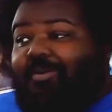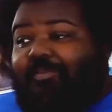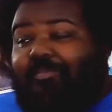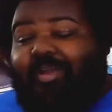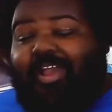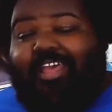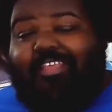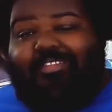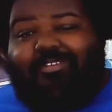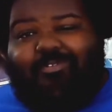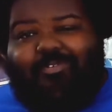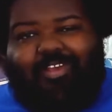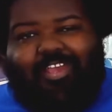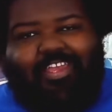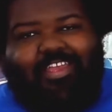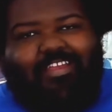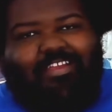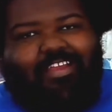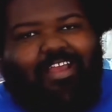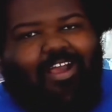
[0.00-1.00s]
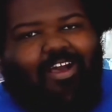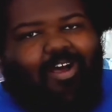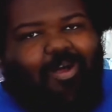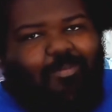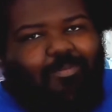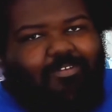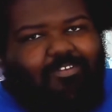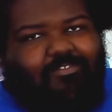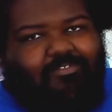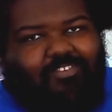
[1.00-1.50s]
by the way, I
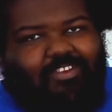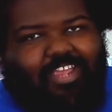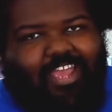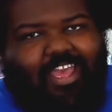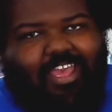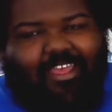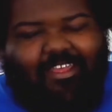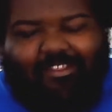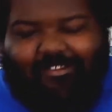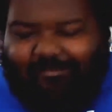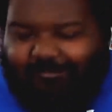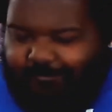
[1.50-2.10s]
almost forgot.